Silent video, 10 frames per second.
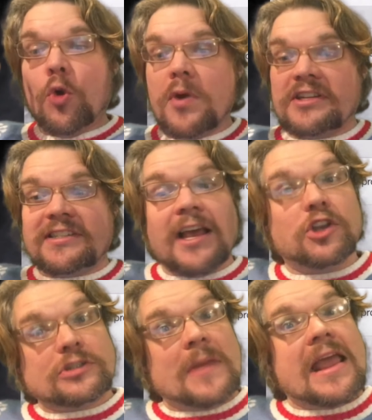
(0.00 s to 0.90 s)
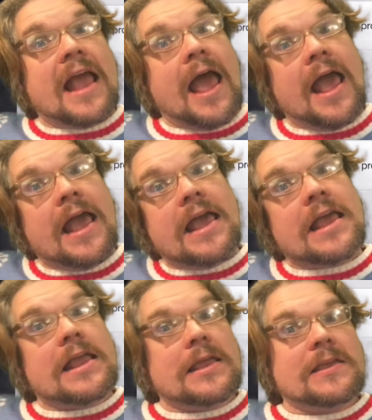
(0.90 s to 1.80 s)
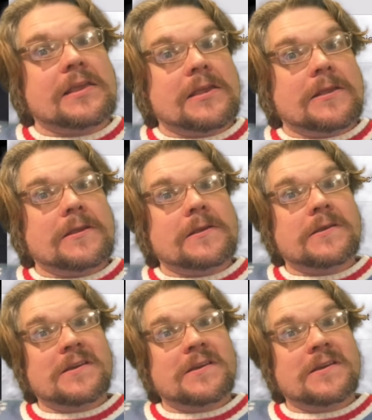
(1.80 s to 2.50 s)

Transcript: which tells me, hey,